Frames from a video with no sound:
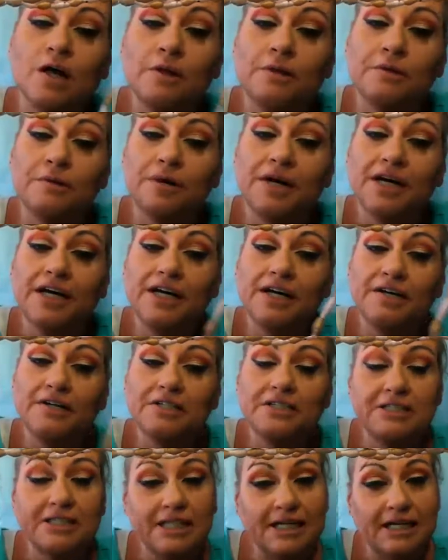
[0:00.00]
3
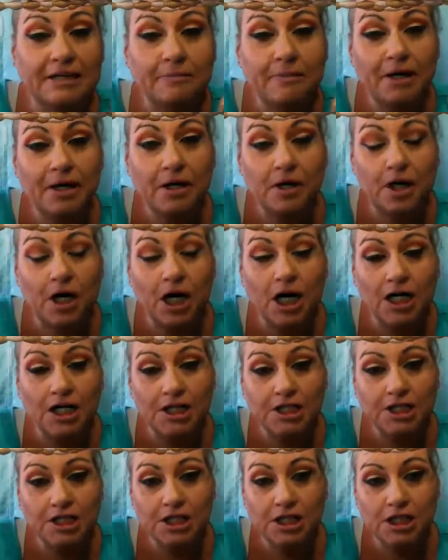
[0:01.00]
years sitting in my
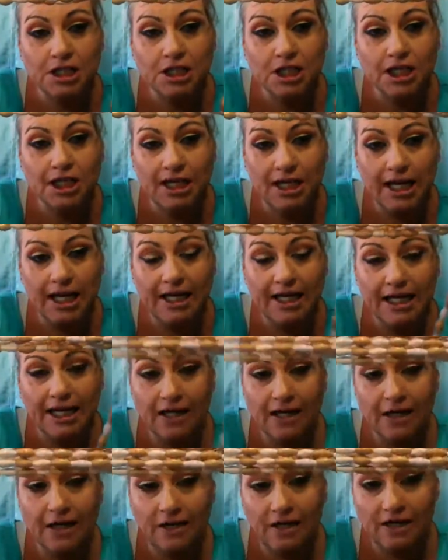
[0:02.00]
garage,
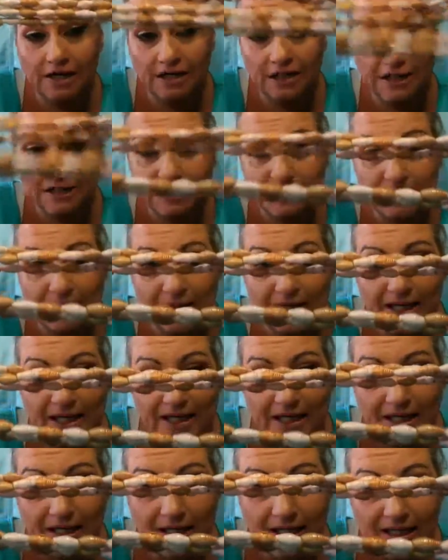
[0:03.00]
hanging on a
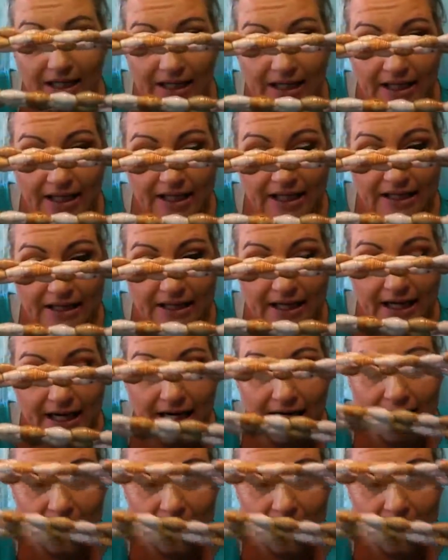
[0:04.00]
display that I